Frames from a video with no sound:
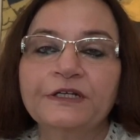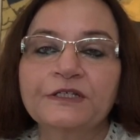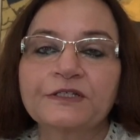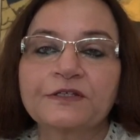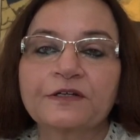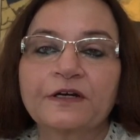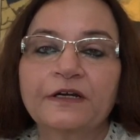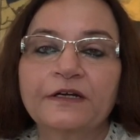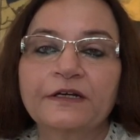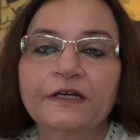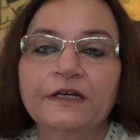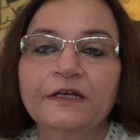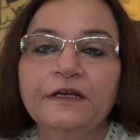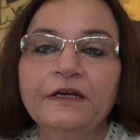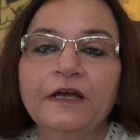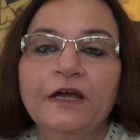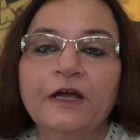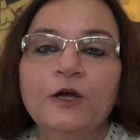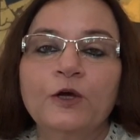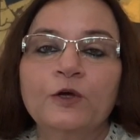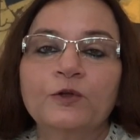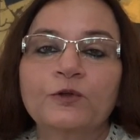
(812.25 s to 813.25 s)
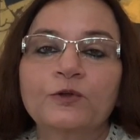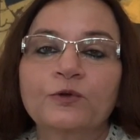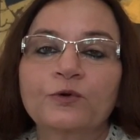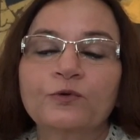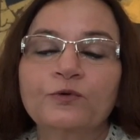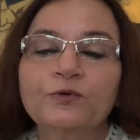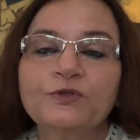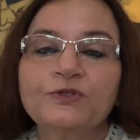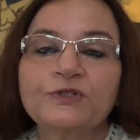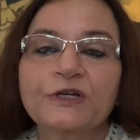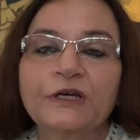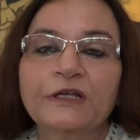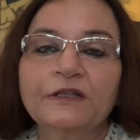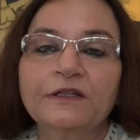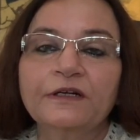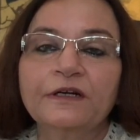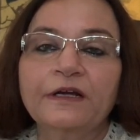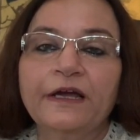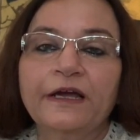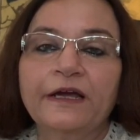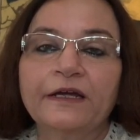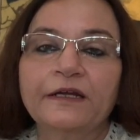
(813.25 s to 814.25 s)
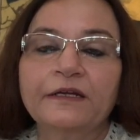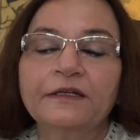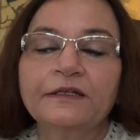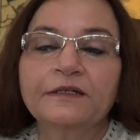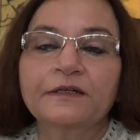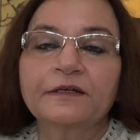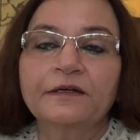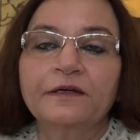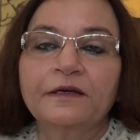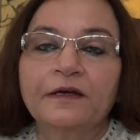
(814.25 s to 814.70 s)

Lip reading: is running through Chandra and